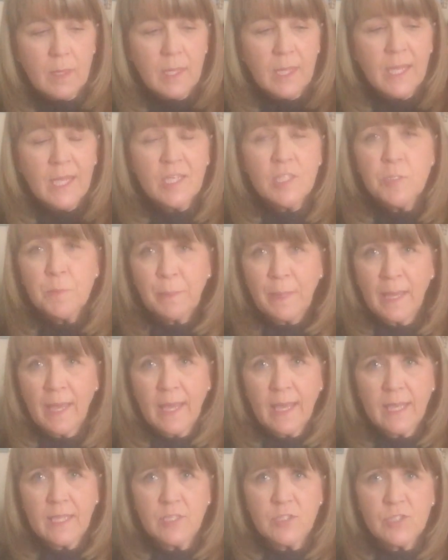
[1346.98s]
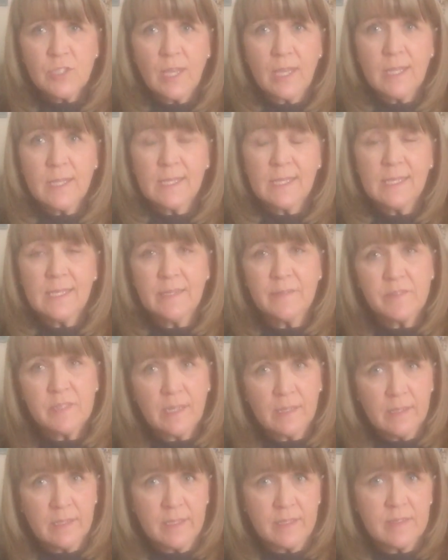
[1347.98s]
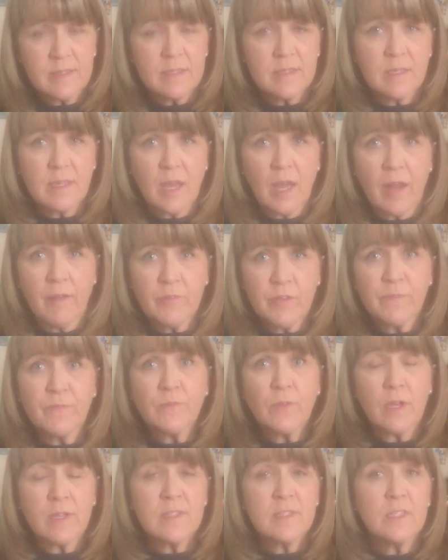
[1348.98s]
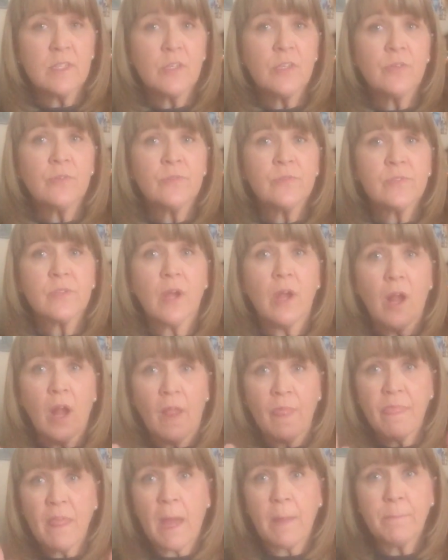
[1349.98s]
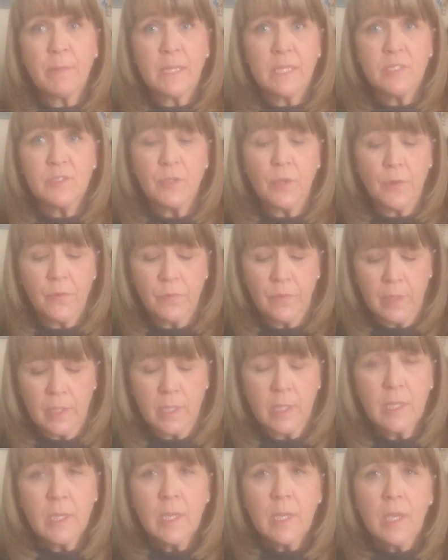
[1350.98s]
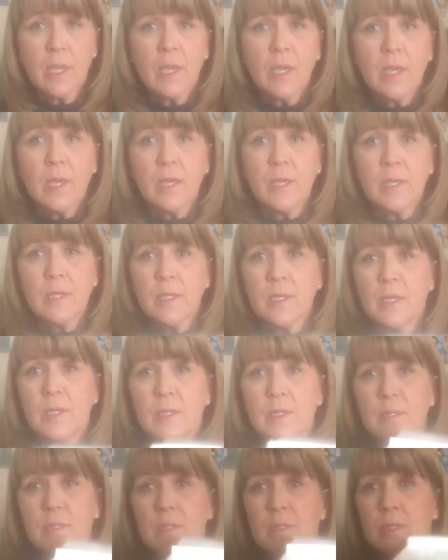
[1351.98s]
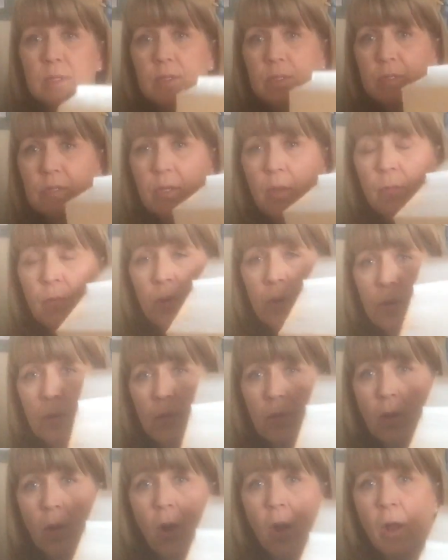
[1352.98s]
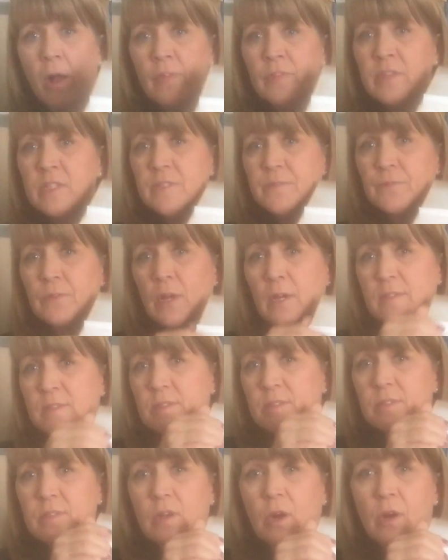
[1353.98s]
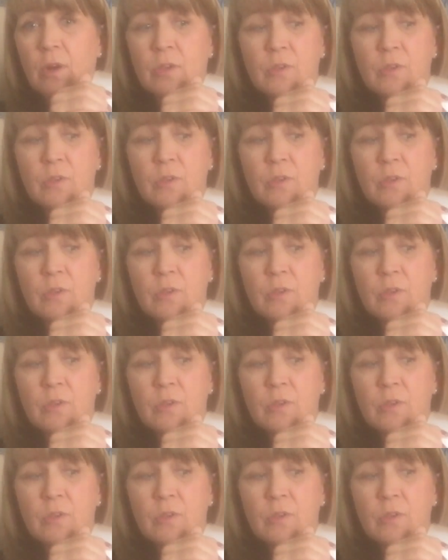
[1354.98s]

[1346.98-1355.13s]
each page gives a list of the floss that you use on that page only. So all these flosses are